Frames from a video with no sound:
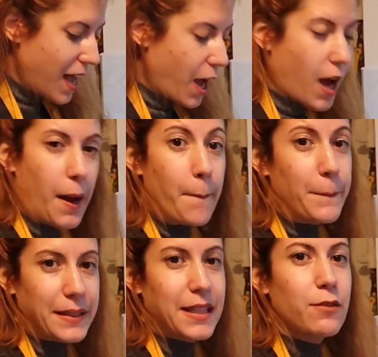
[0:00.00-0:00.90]

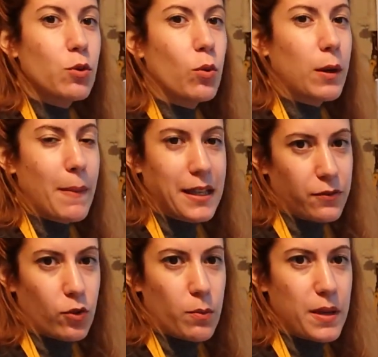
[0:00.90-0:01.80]
But if you want to make it
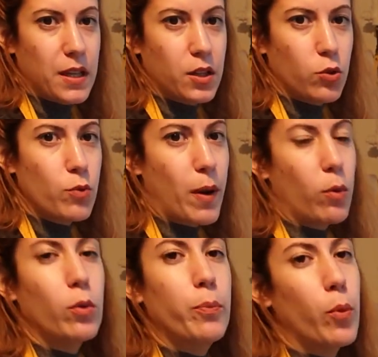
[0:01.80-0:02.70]
for a bigger group, I
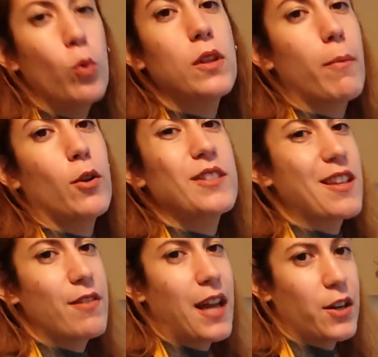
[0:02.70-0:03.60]
will put about
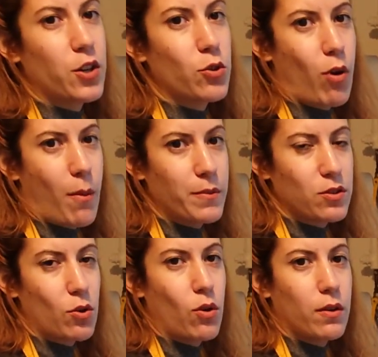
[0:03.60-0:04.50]
700
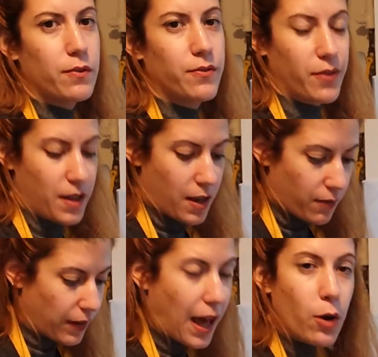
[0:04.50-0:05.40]
grams of
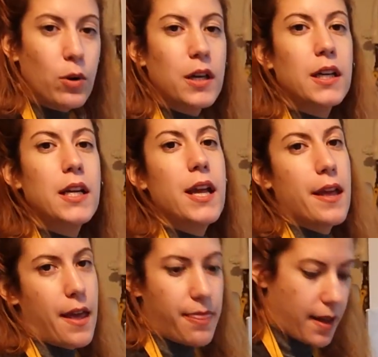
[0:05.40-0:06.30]
flour
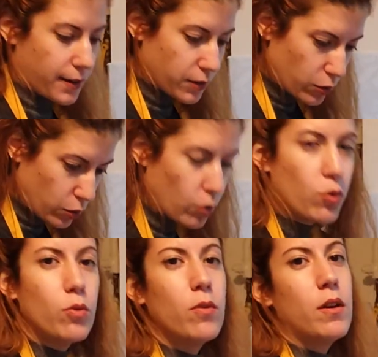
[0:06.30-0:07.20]
and then
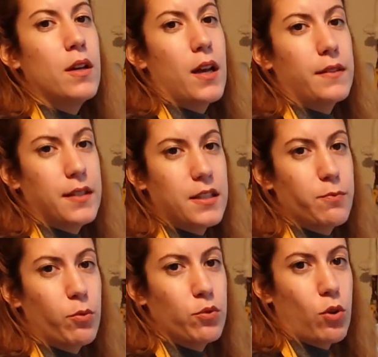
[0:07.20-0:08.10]
2
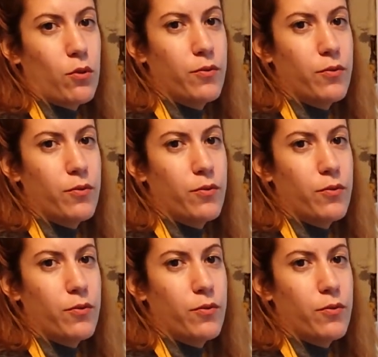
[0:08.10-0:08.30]
teaspoons of